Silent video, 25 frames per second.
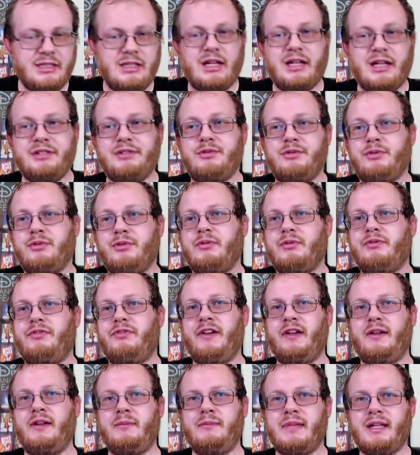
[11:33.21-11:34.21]
a dr-
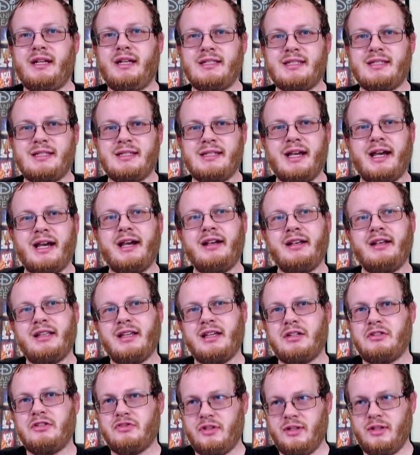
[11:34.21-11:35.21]
film that is
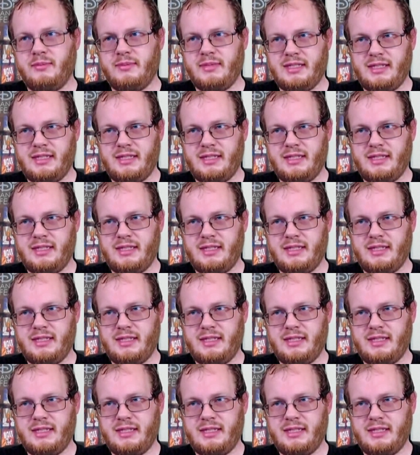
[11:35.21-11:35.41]
entirely a dream